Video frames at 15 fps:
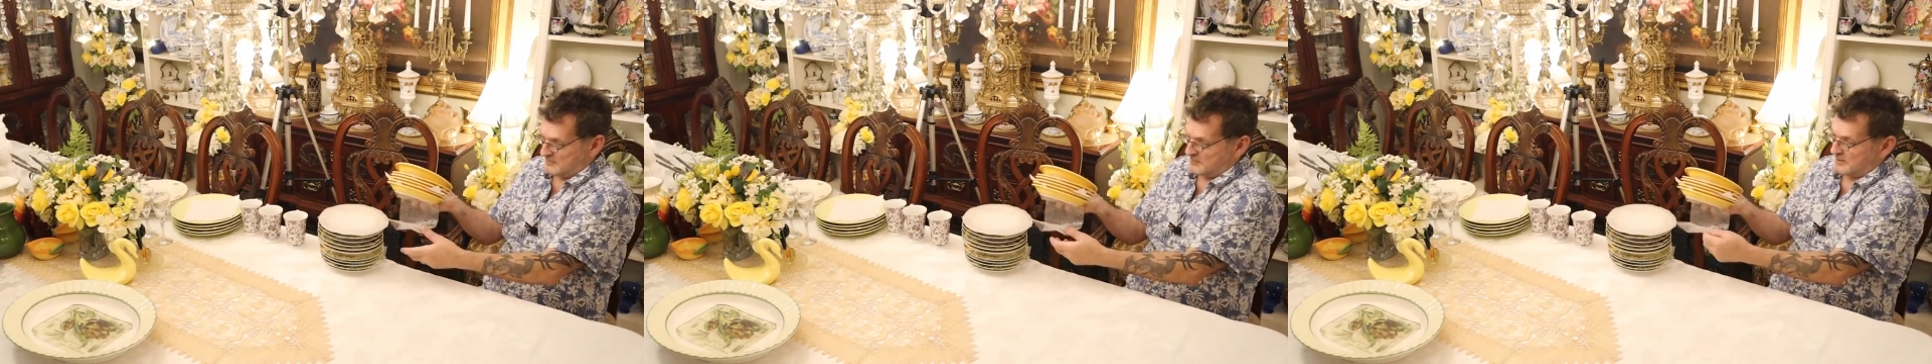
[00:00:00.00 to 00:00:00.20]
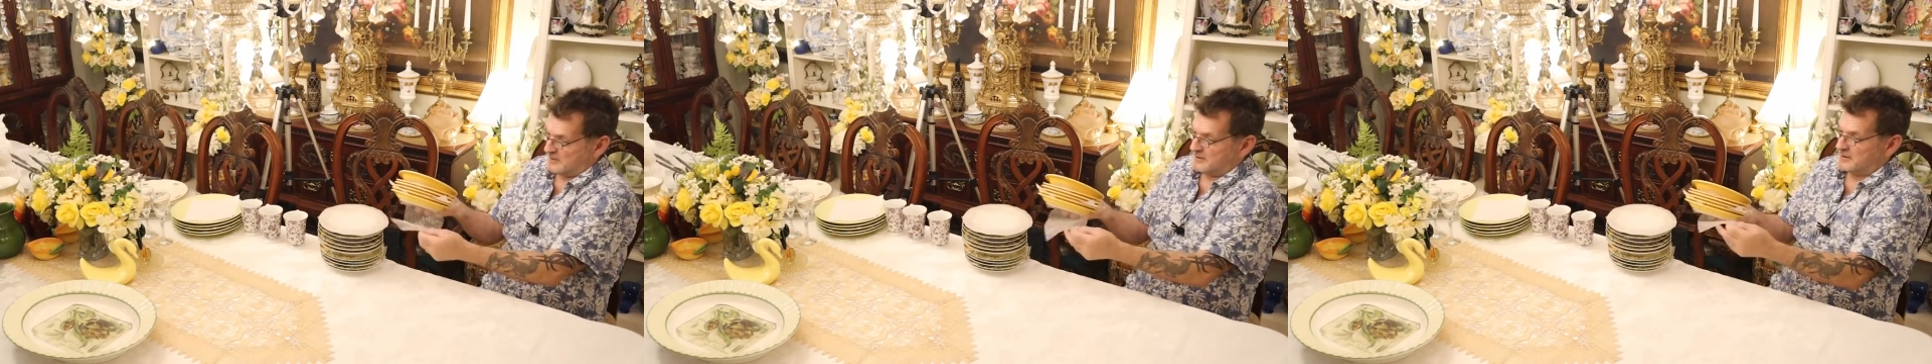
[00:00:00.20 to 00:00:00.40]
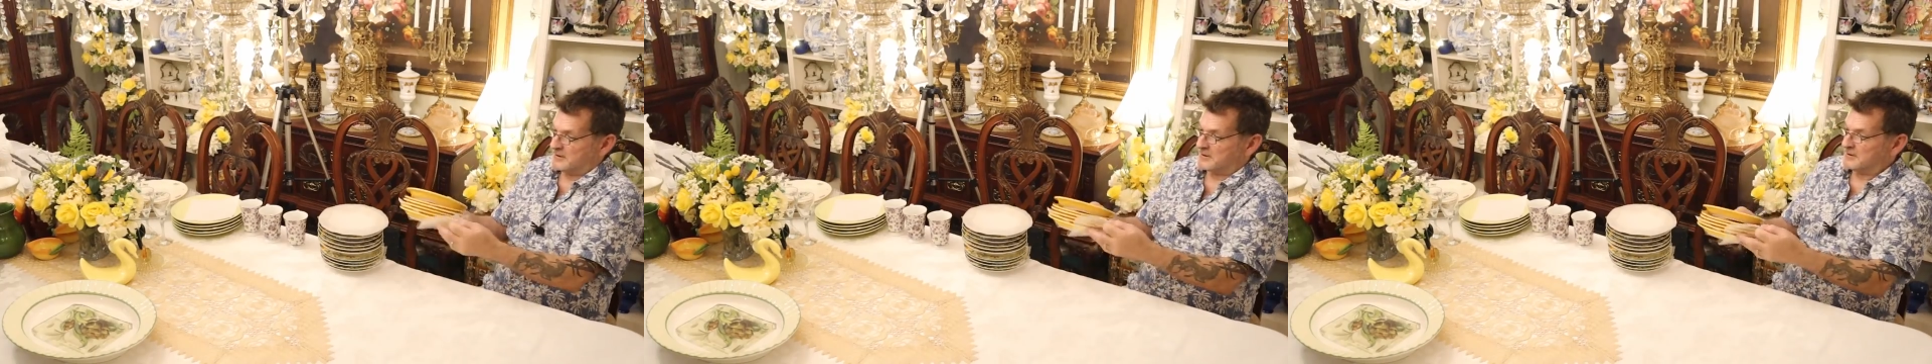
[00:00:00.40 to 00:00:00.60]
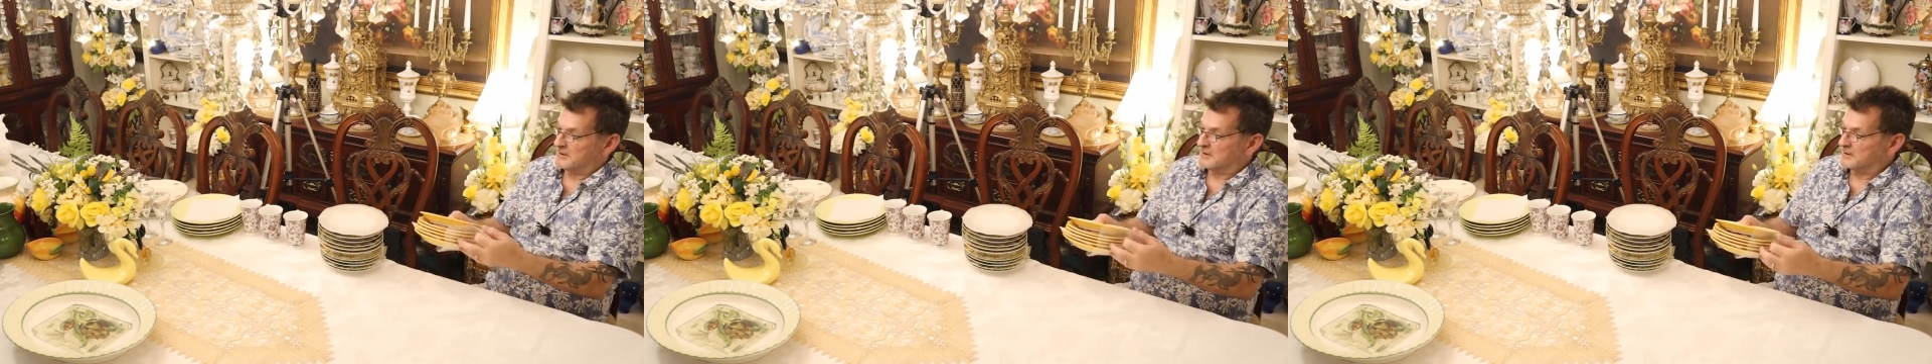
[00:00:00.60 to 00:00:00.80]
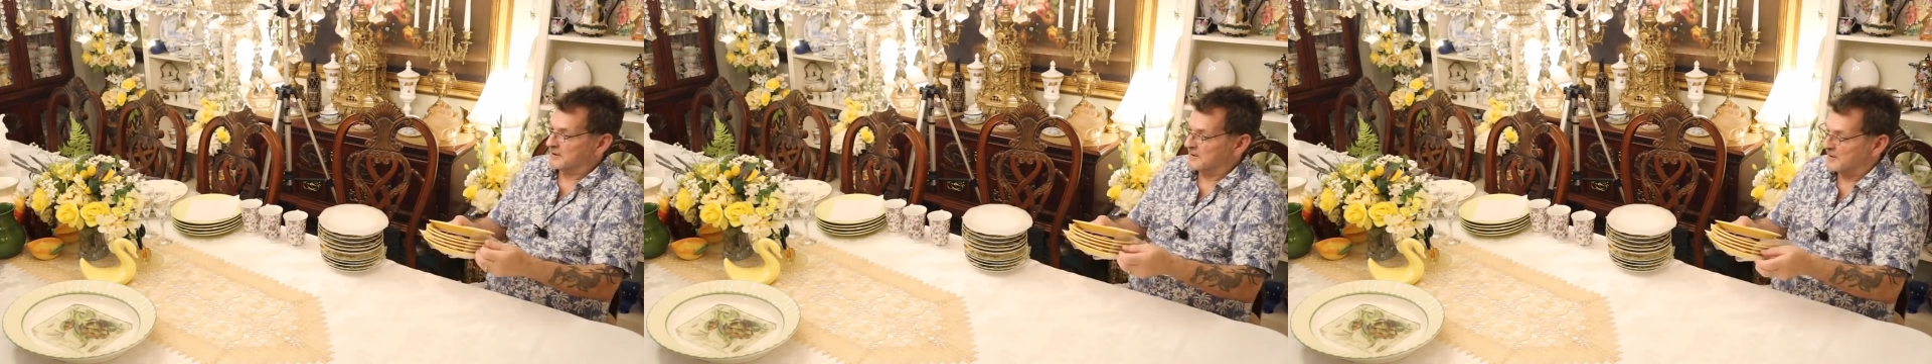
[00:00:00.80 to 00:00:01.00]
Where are you
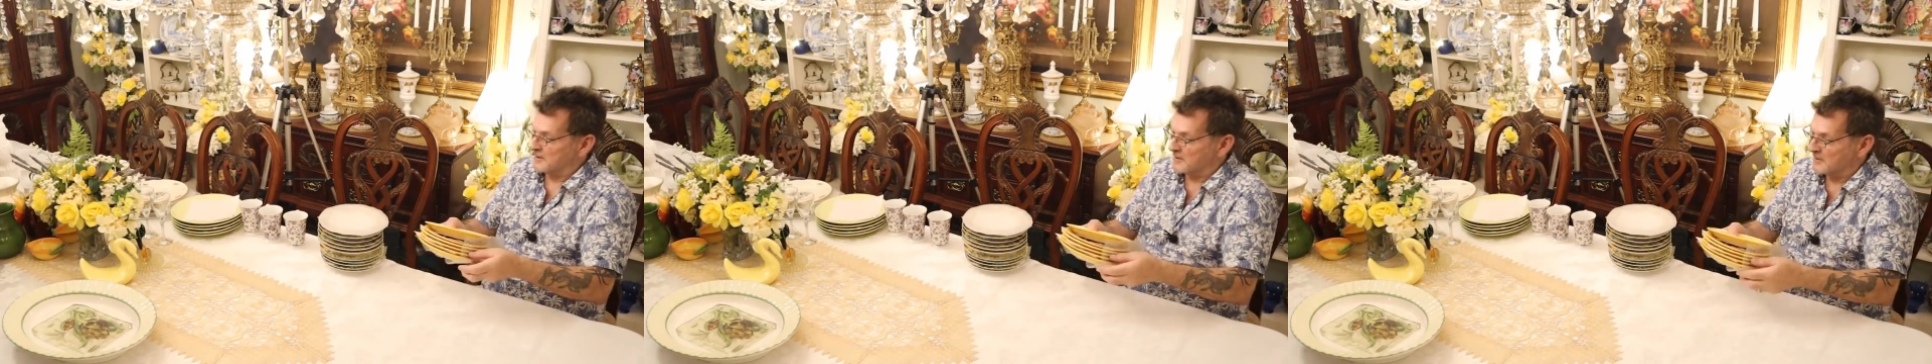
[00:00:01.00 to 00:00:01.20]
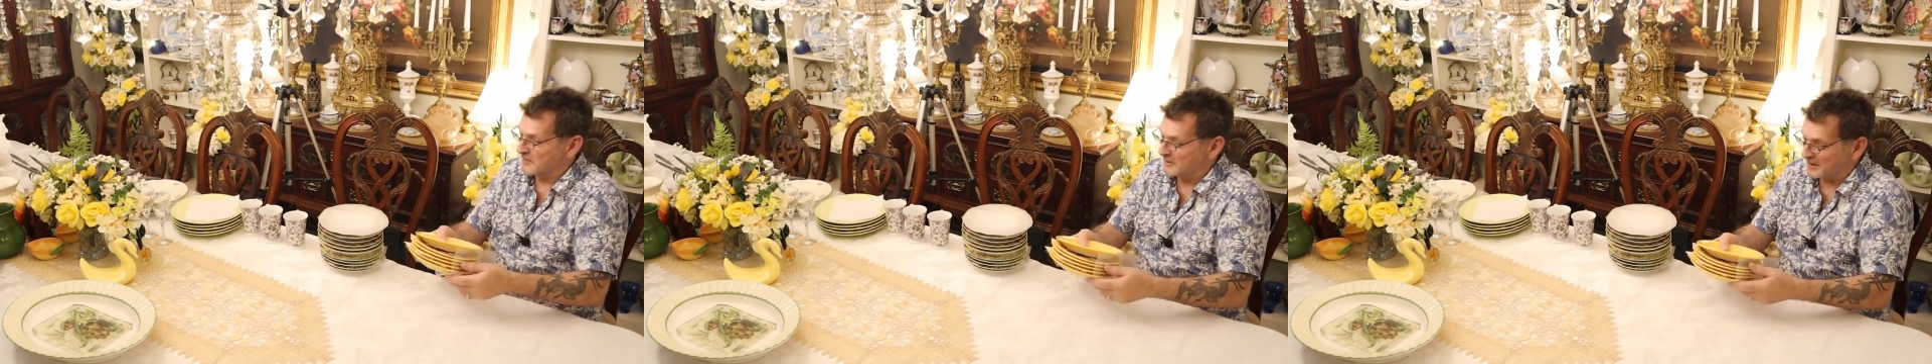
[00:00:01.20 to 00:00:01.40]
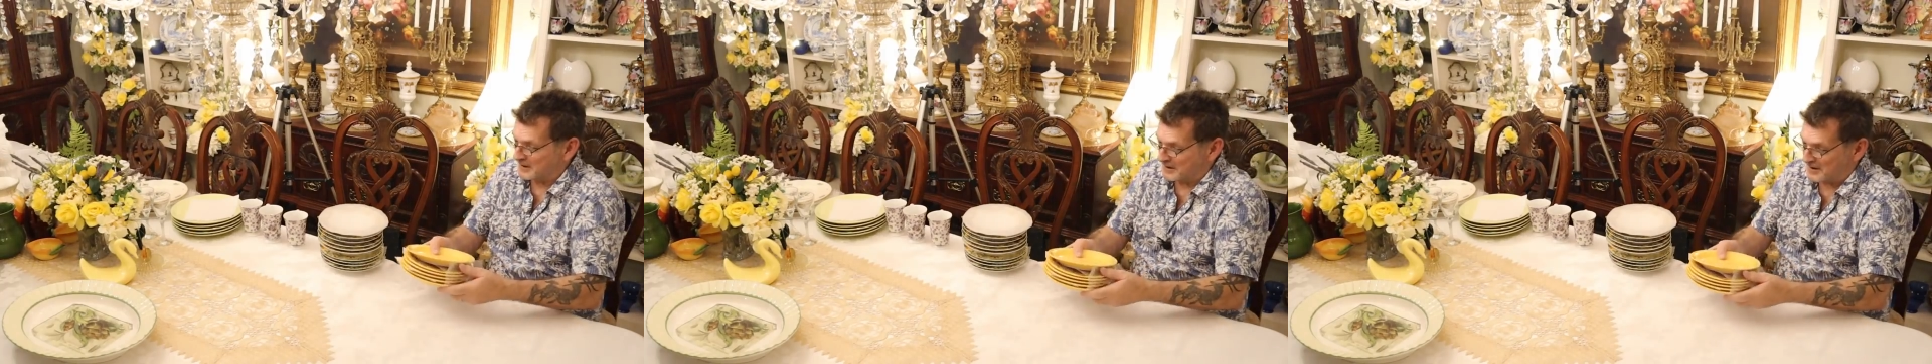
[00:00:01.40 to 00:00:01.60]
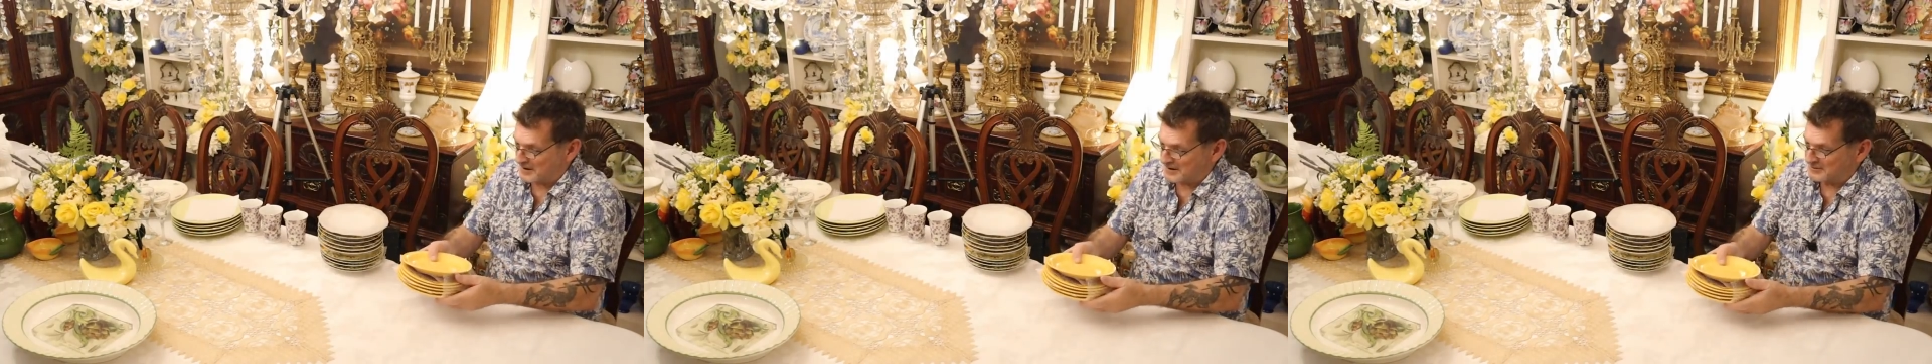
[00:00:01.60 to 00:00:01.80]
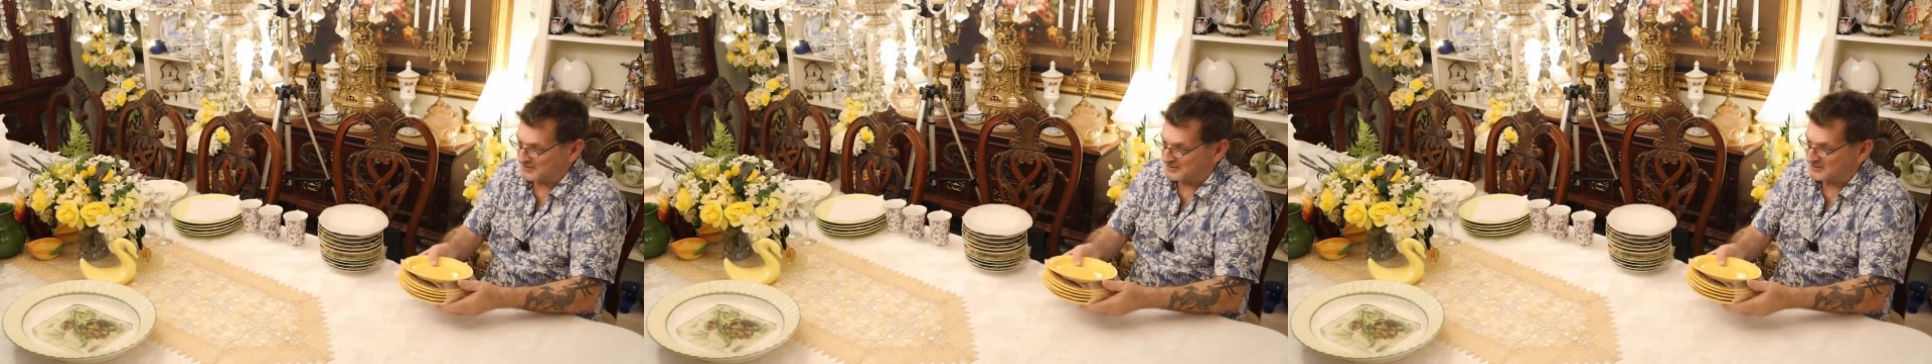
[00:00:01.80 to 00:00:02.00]
gonna go,
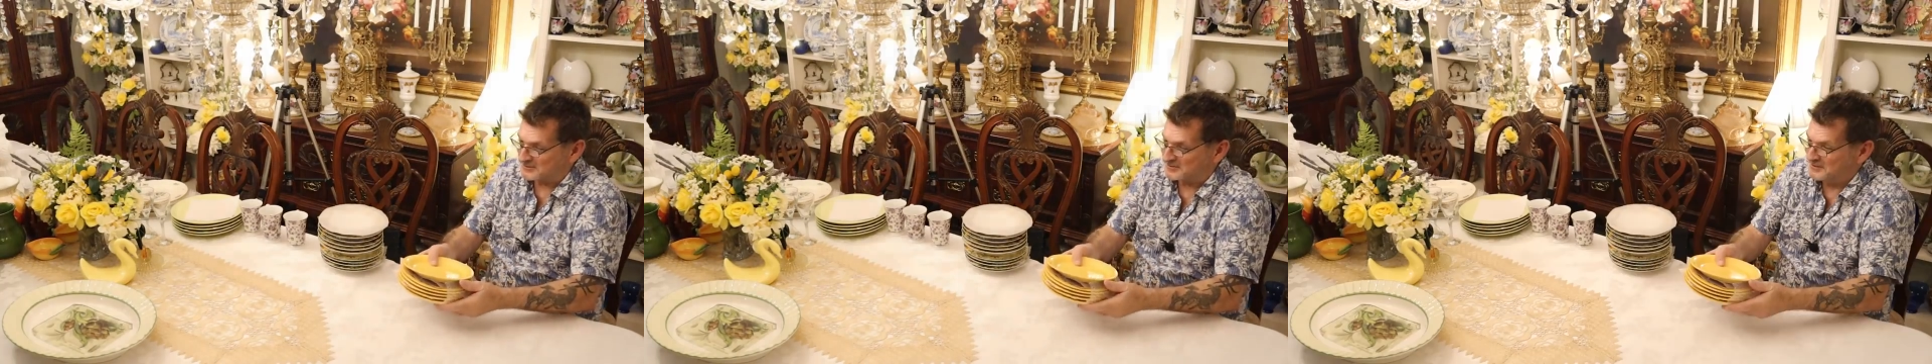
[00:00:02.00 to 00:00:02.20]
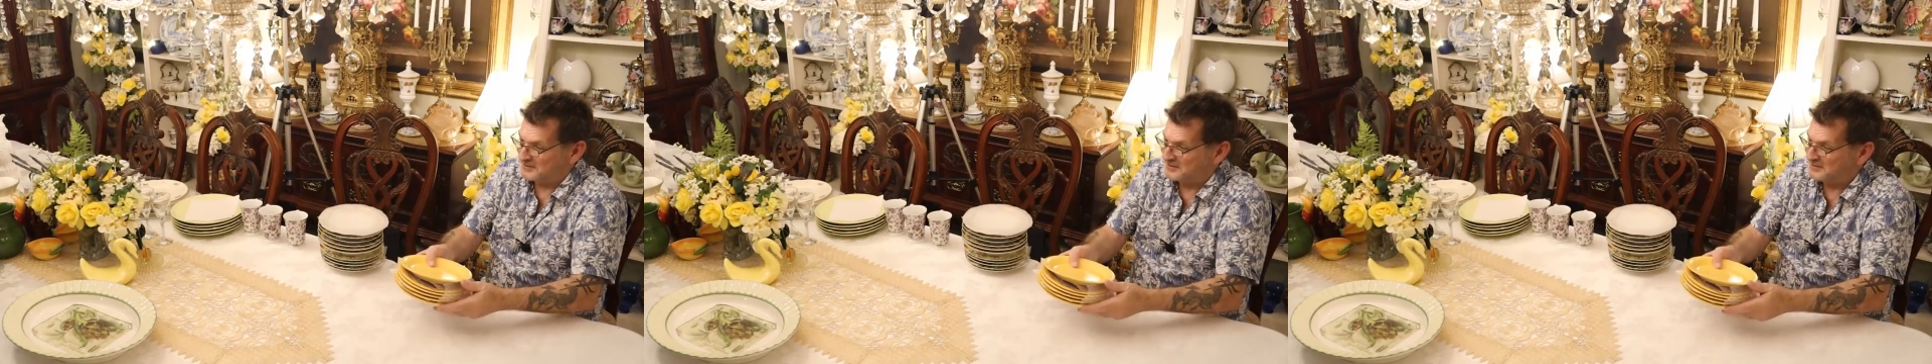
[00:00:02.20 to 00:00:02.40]
guys?